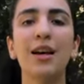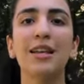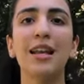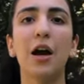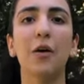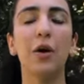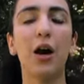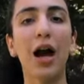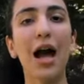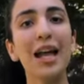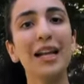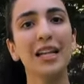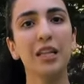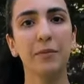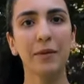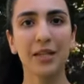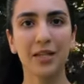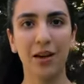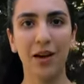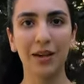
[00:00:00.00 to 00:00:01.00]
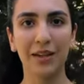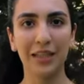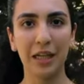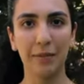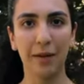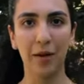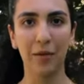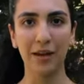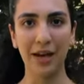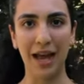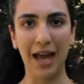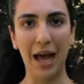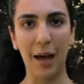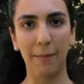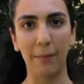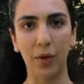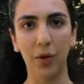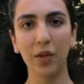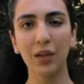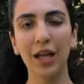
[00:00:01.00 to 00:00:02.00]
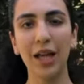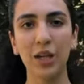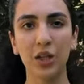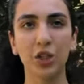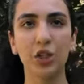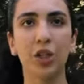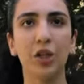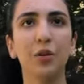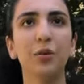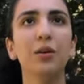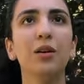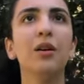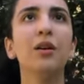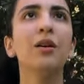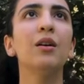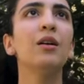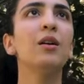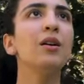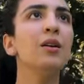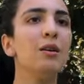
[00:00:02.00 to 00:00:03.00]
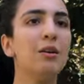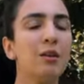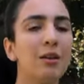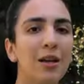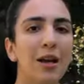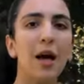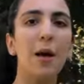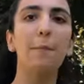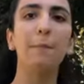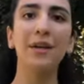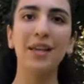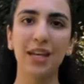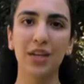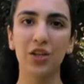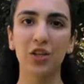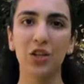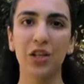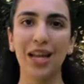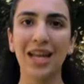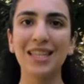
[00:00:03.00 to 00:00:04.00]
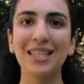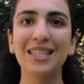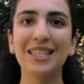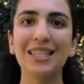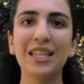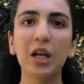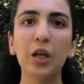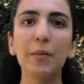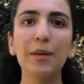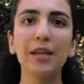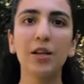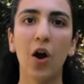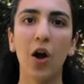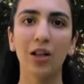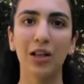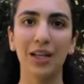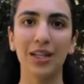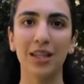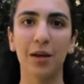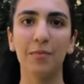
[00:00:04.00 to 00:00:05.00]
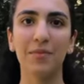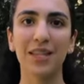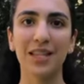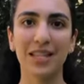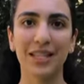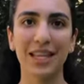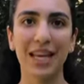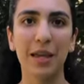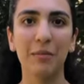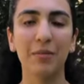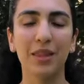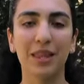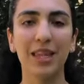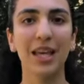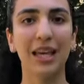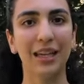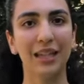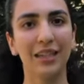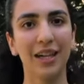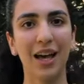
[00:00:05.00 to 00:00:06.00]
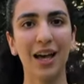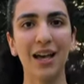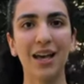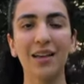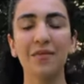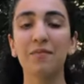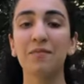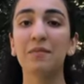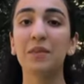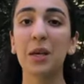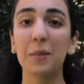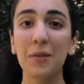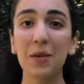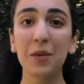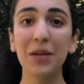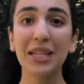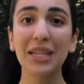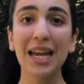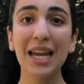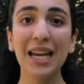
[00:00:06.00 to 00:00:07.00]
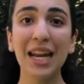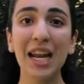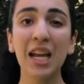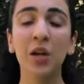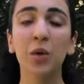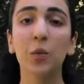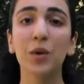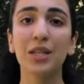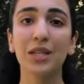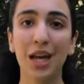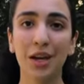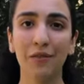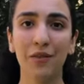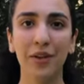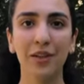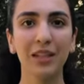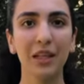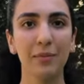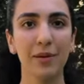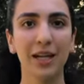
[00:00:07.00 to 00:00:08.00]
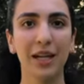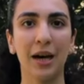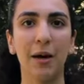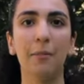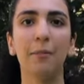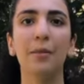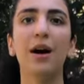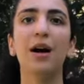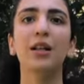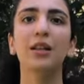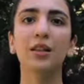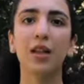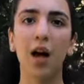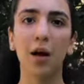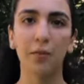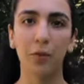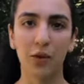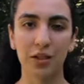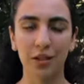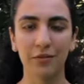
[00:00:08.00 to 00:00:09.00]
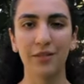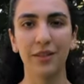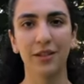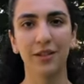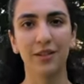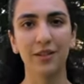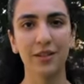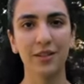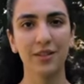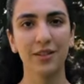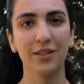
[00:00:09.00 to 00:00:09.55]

Now, I could be talking about an apple and you, a peach, and still be calling them the same thing. Communicating would definitely become a lot more difficult.